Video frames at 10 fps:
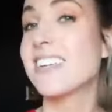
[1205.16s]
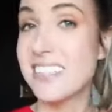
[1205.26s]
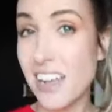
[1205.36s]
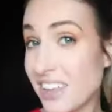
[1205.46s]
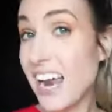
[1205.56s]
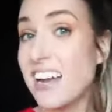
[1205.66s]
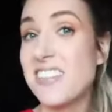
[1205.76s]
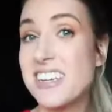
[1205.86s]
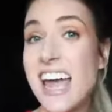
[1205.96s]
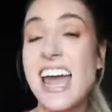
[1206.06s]
it is now the end
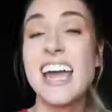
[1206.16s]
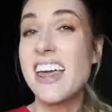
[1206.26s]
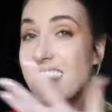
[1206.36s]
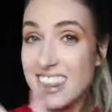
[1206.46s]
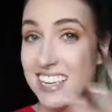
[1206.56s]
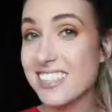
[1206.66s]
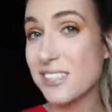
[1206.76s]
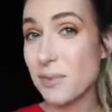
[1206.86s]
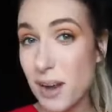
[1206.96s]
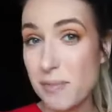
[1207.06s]
of the day. This
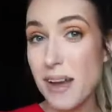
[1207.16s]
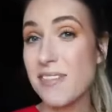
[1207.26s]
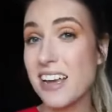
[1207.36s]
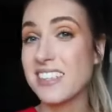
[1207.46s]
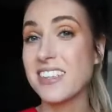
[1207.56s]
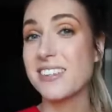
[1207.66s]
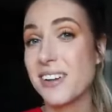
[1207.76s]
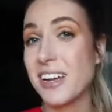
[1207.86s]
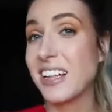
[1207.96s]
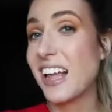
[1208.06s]
is what my face is
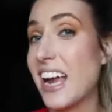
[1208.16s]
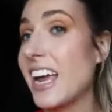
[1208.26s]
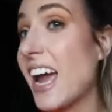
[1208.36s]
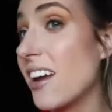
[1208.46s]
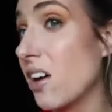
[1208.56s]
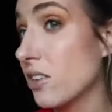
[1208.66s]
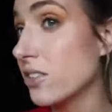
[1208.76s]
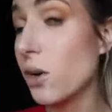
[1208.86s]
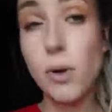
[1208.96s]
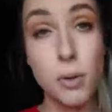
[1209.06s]
looking like. And
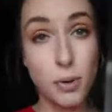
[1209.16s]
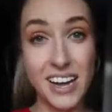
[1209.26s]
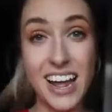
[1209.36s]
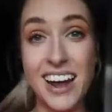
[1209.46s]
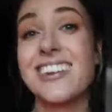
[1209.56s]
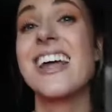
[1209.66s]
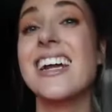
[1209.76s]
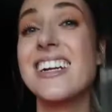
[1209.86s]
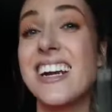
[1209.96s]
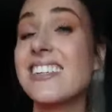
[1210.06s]
also want to point out
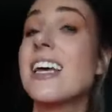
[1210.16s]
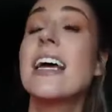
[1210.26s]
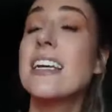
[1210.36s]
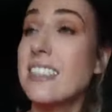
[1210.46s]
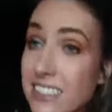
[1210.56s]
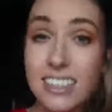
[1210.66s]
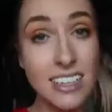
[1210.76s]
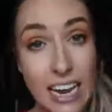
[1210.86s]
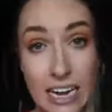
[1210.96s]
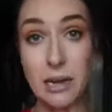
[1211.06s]
that it is
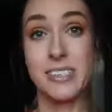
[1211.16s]
still light